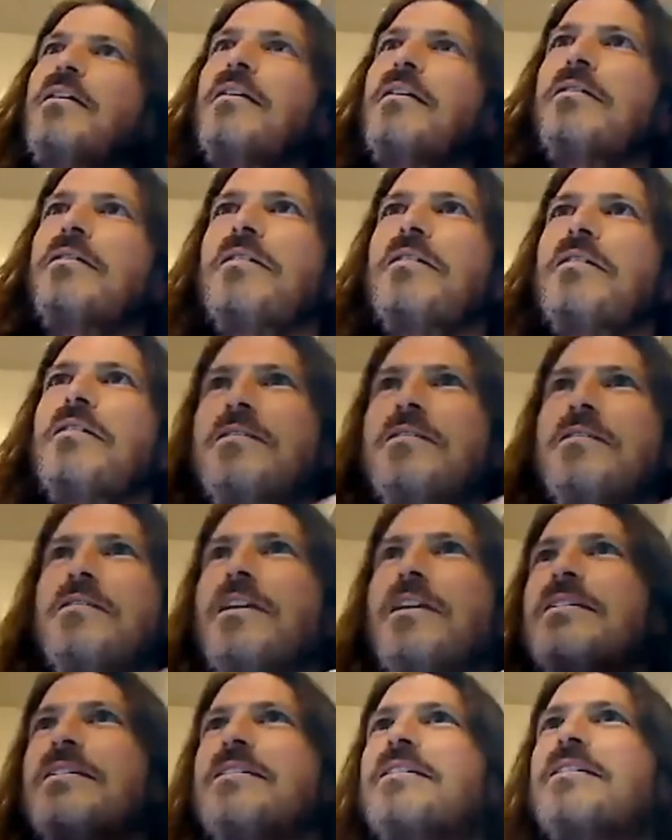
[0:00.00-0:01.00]
So it's
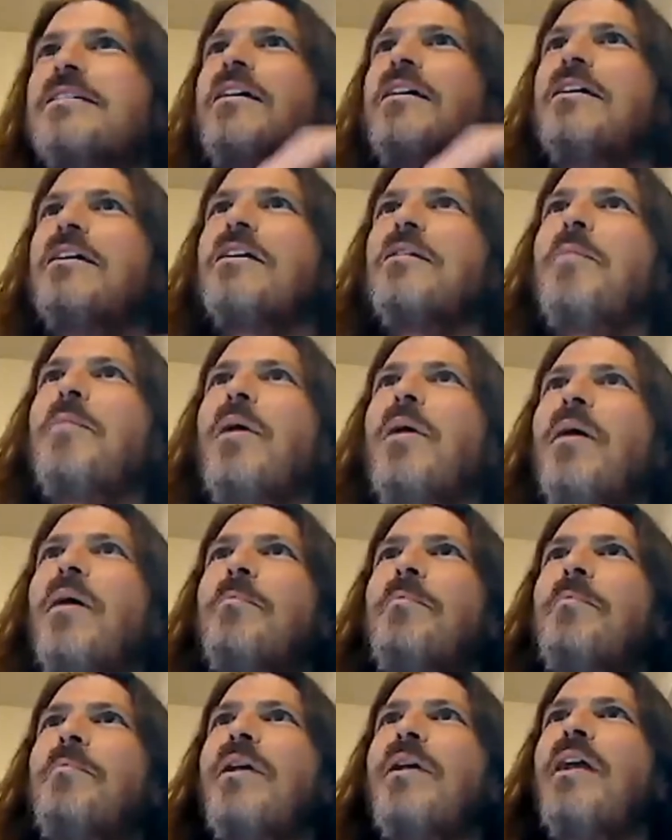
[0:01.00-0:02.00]
this, pump it
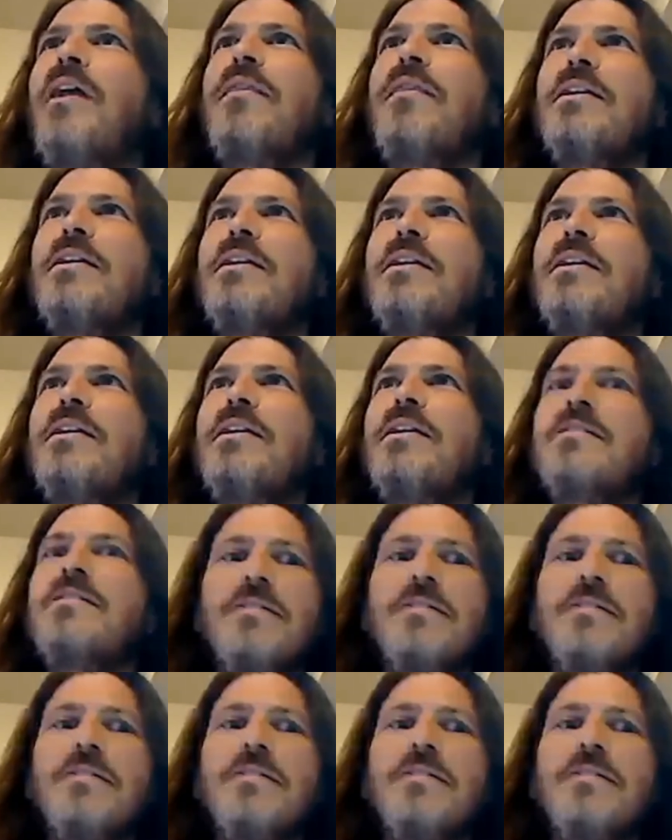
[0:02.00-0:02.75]
up on this side.